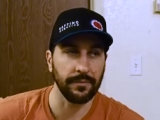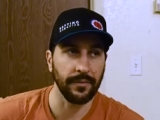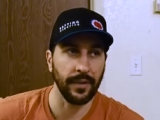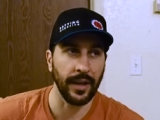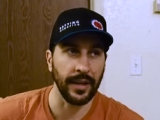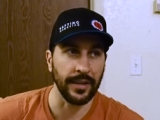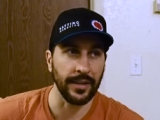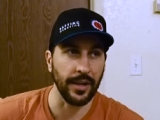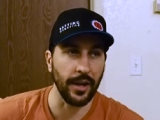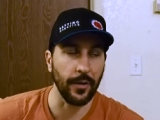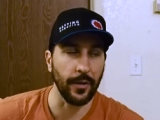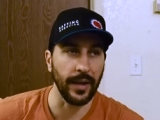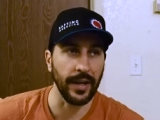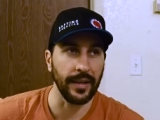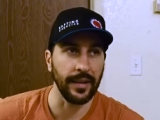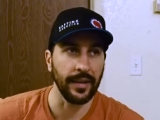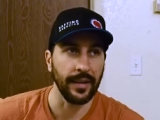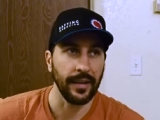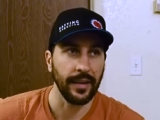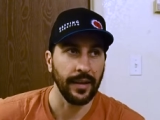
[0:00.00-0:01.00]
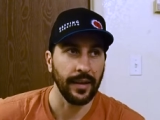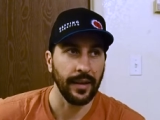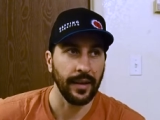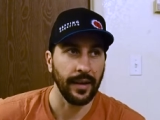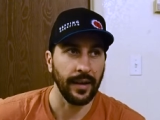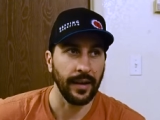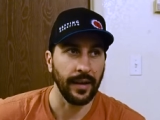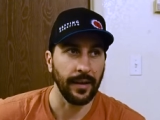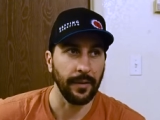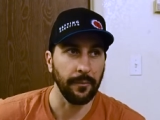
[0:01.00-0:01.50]
I know it."
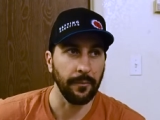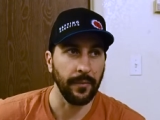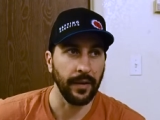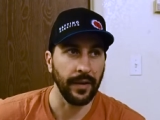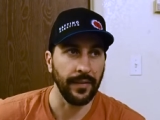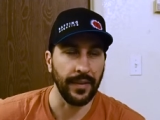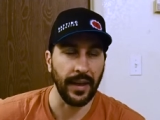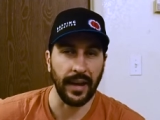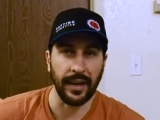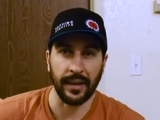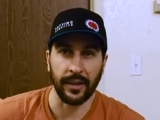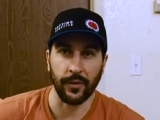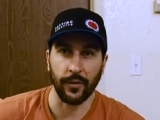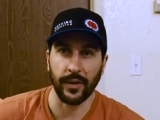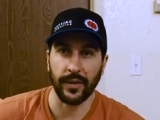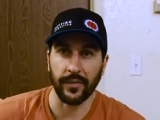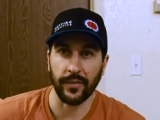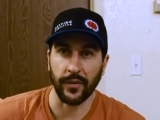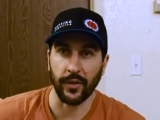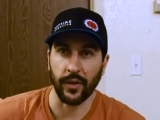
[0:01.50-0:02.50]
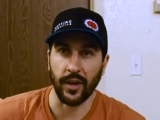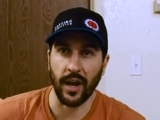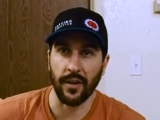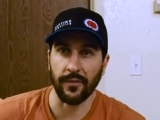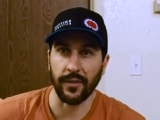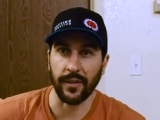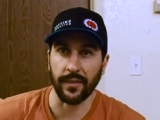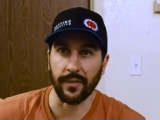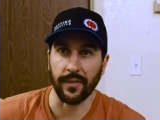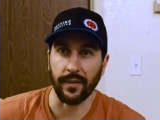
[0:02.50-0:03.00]
And that increases your
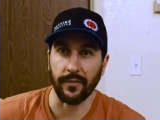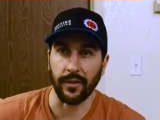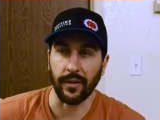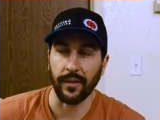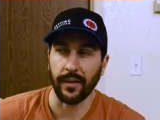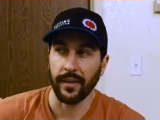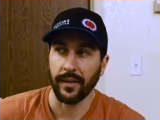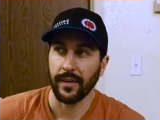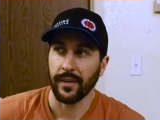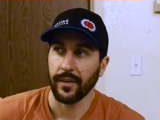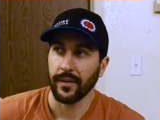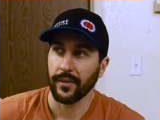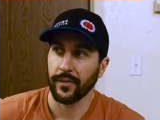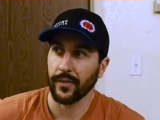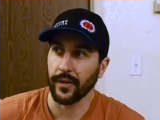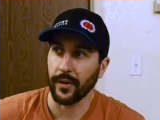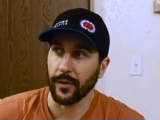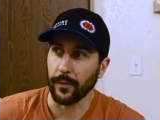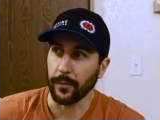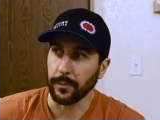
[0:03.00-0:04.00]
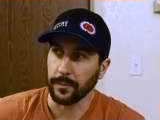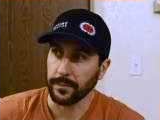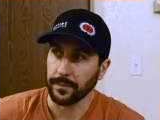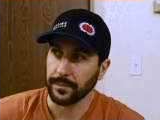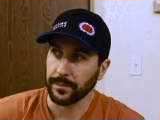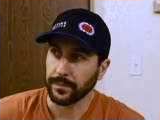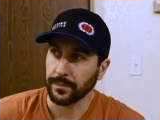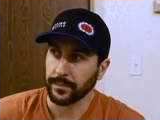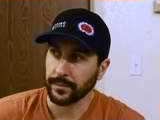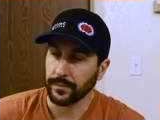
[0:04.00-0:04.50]
confidence level. So
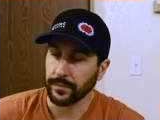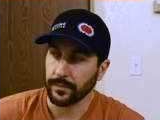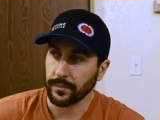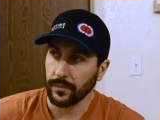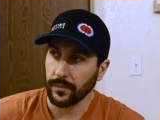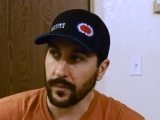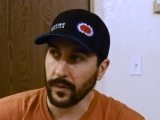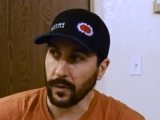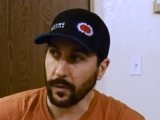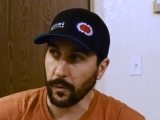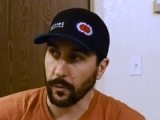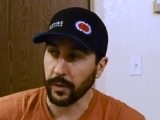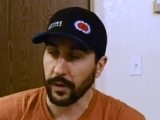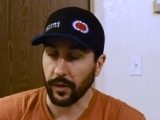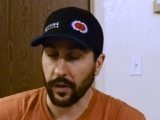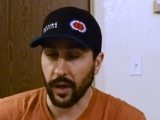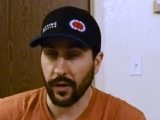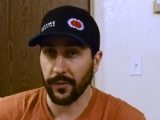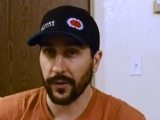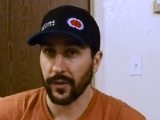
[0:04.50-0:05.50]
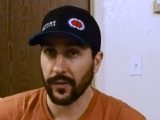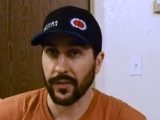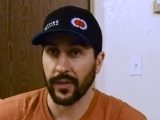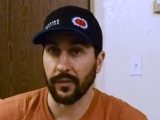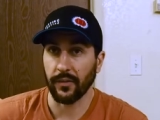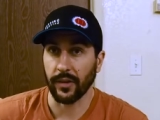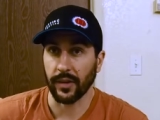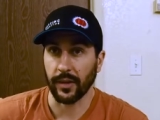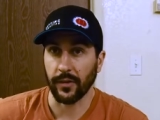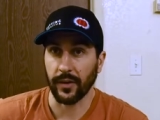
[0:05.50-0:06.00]
when your confidence
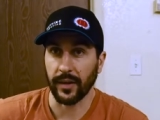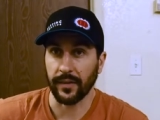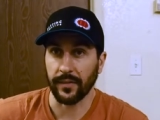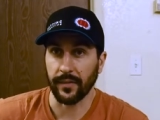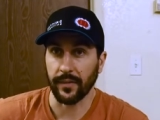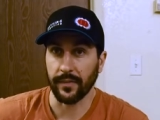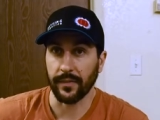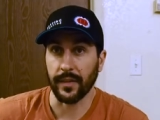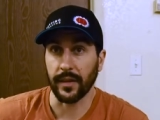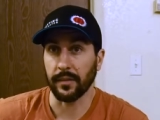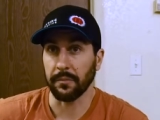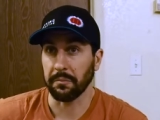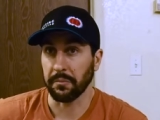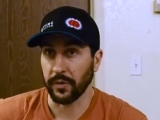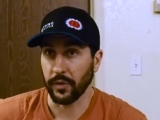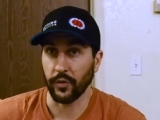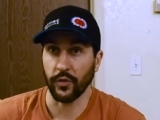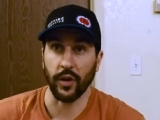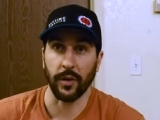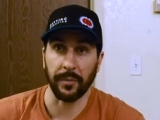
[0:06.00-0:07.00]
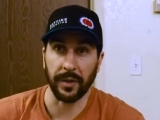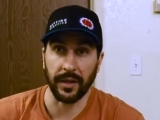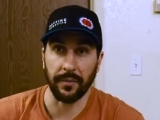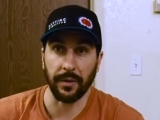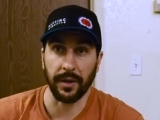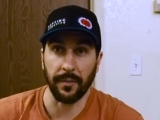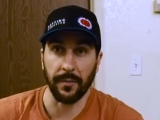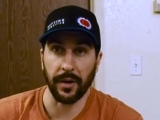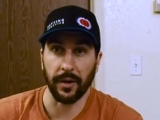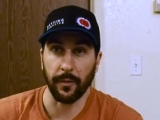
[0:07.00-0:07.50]
level increases, then you start
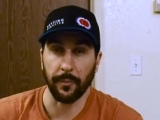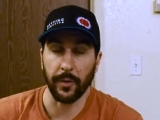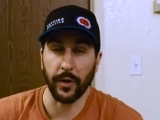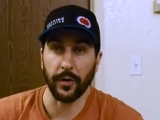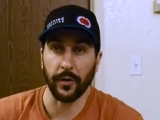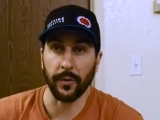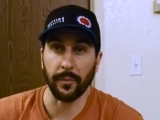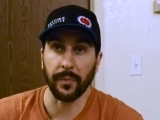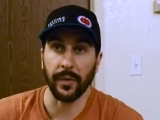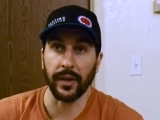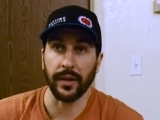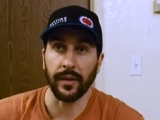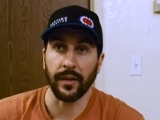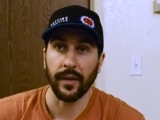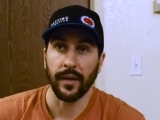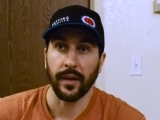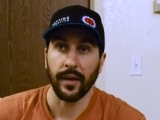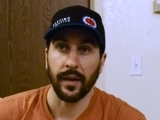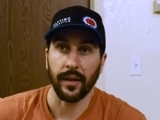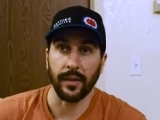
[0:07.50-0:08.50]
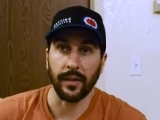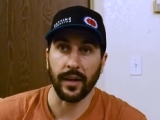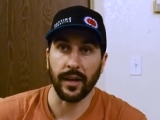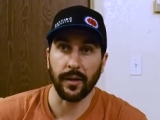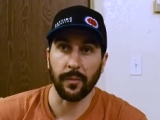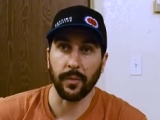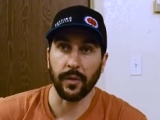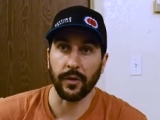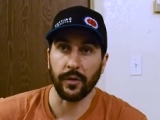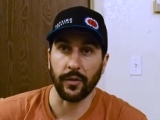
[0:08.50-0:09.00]
becoming a better boater. But a lot
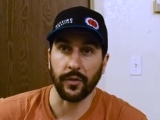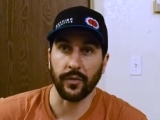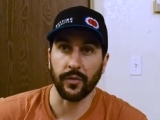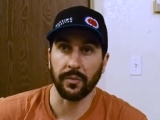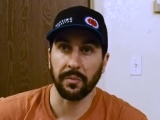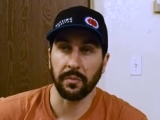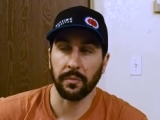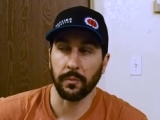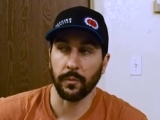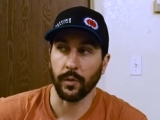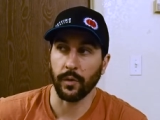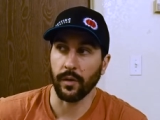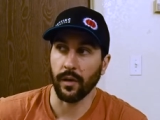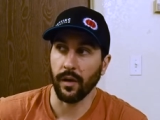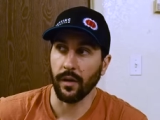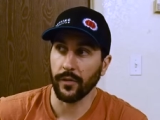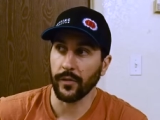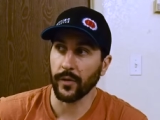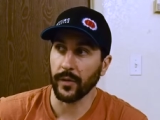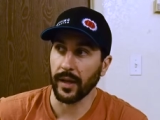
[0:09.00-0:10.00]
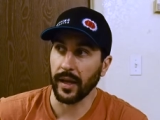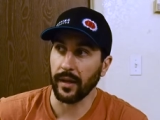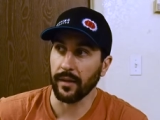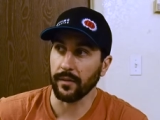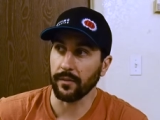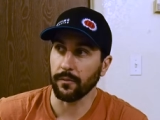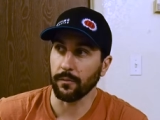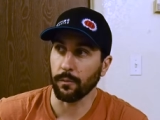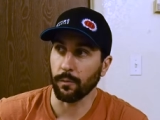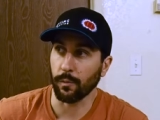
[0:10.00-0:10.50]
of boaters will also
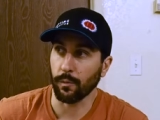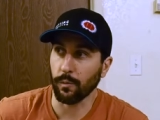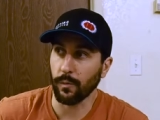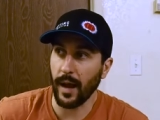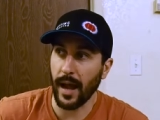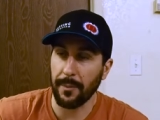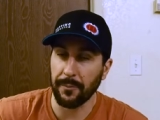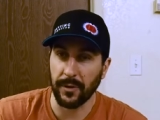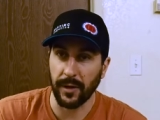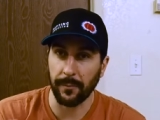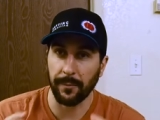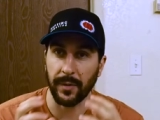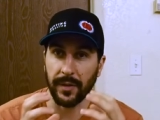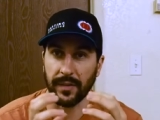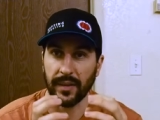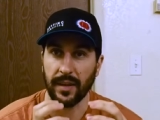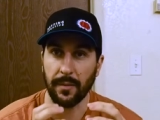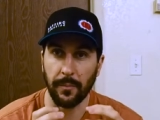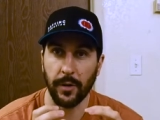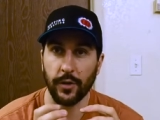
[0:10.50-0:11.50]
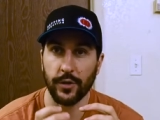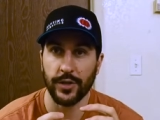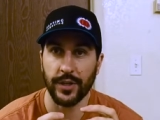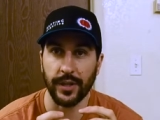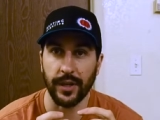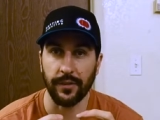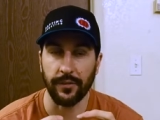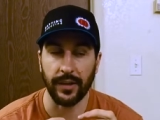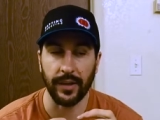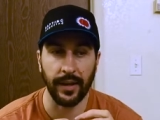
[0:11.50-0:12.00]
get wrapped up in the
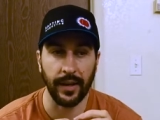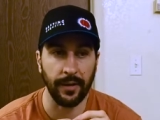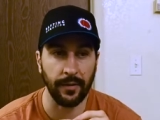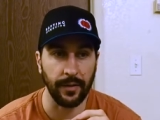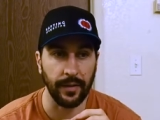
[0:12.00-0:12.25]
emotion of it,